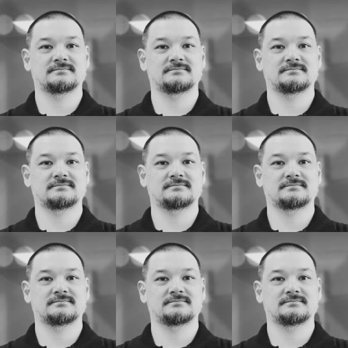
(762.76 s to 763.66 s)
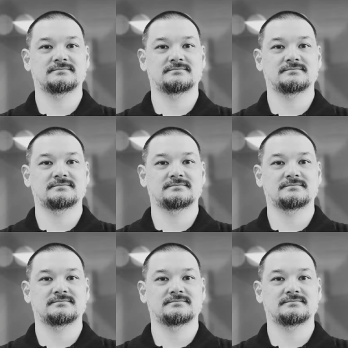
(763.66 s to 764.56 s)

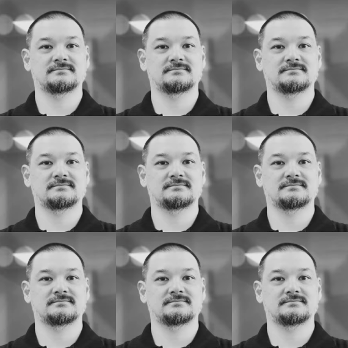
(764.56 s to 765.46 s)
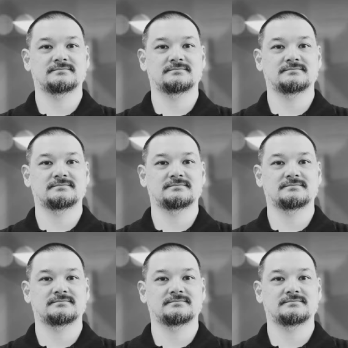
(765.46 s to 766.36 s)

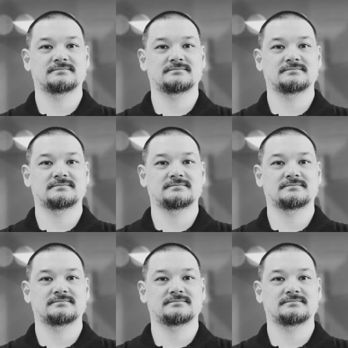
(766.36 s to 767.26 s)
[no speech]